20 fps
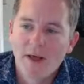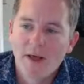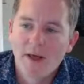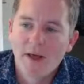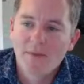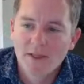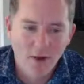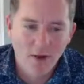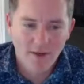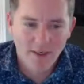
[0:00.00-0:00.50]

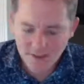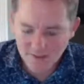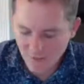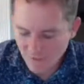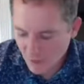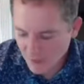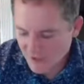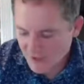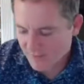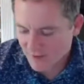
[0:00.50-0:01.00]

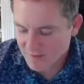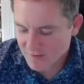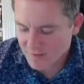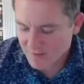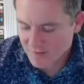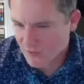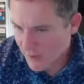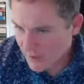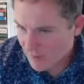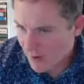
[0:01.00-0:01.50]
the
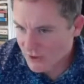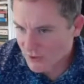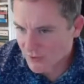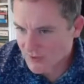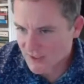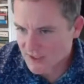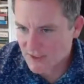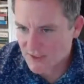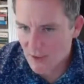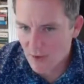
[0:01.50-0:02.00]
tolerance
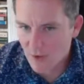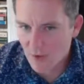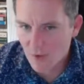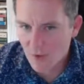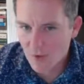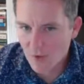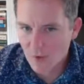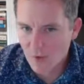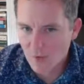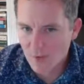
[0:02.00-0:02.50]
between the
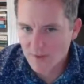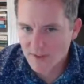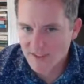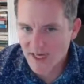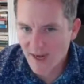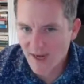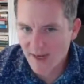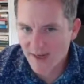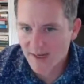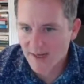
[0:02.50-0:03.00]
modules is
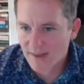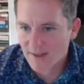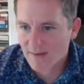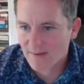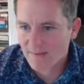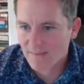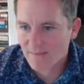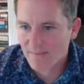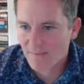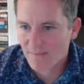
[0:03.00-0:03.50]

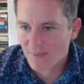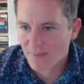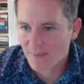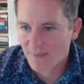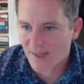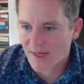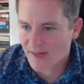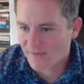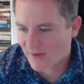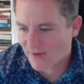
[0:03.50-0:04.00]
so
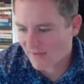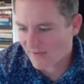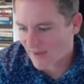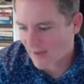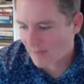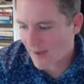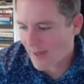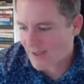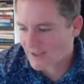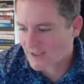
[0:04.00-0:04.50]
tight
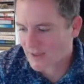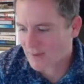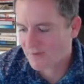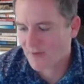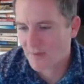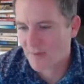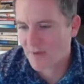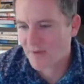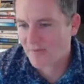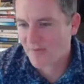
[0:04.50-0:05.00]
that
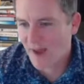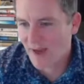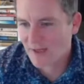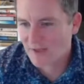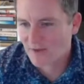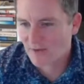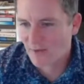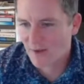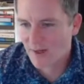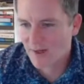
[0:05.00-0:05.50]
even if they
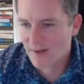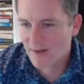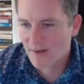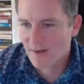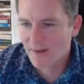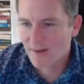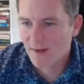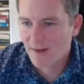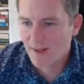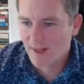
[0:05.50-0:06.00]
match them from the
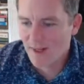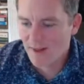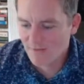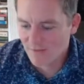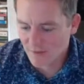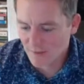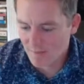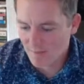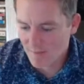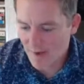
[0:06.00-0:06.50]

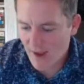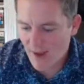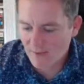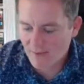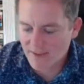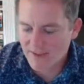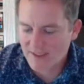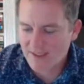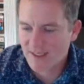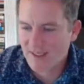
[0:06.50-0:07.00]
factory, if the
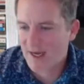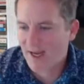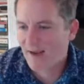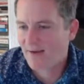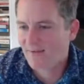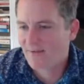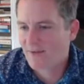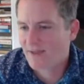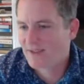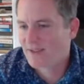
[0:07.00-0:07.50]
batteries
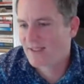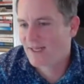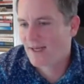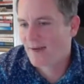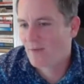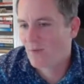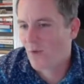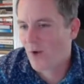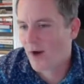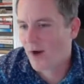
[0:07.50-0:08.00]
didn't have
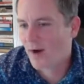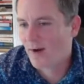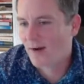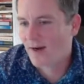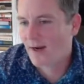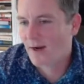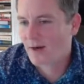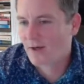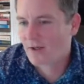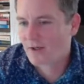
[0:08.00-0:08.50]
these same
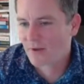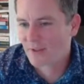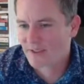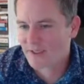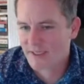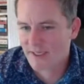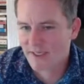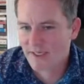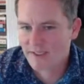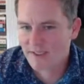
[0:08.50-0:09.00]
wear
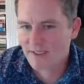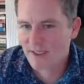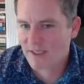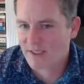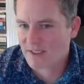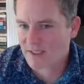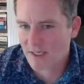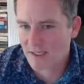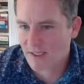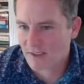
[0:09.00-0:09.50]
characteristics,
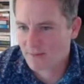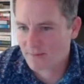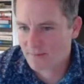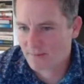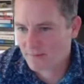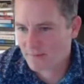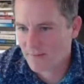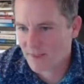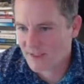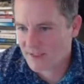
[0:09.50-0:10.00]
it's gonna
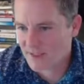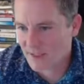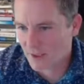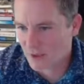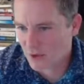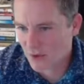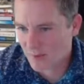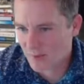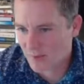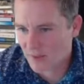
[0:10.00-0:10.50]

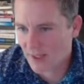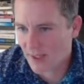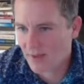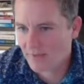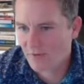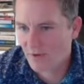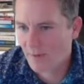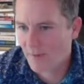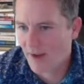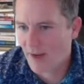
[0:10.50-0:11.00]
trip the
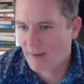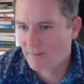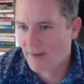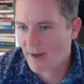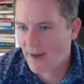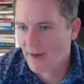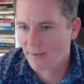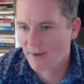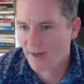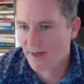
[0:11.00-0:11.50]
light for a bad
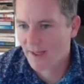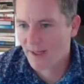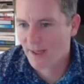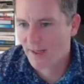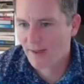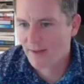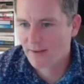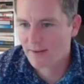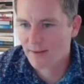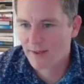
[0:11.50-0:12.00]
battery
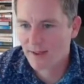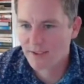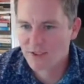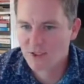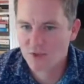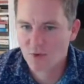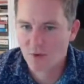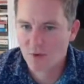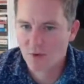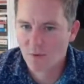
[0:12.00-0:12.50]
again in
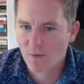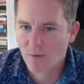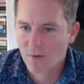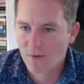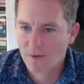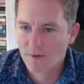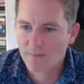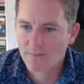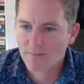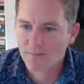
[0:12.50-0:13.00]
short
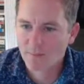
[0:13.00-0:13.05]
order.